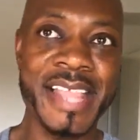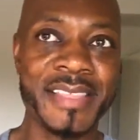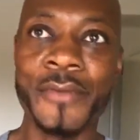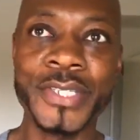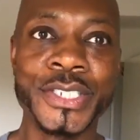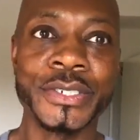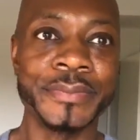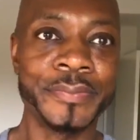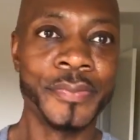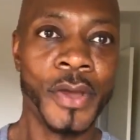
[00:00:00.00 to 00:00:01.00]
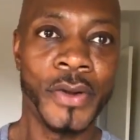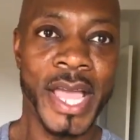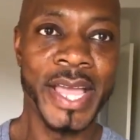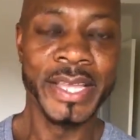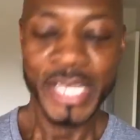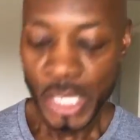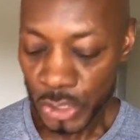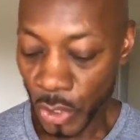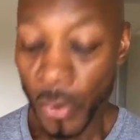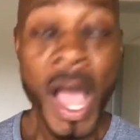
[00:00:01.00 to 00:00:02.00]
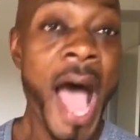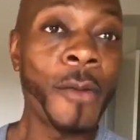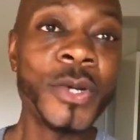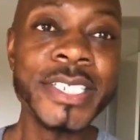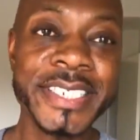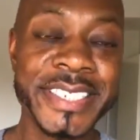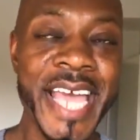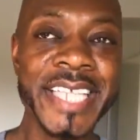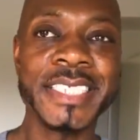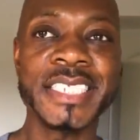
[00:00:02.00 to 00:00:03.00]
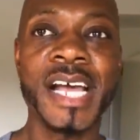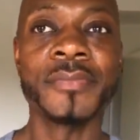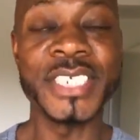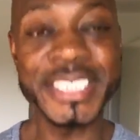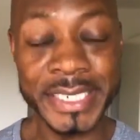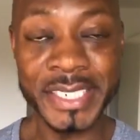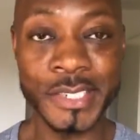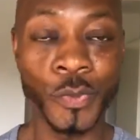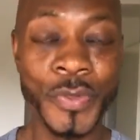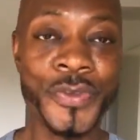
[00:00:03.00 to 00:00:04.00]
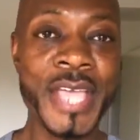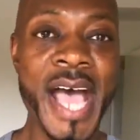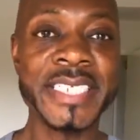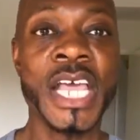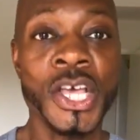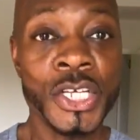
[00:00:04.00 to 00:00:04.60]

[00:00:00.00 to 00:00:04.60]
that we do. Okay? So I wanted to take this time to share this with you guys.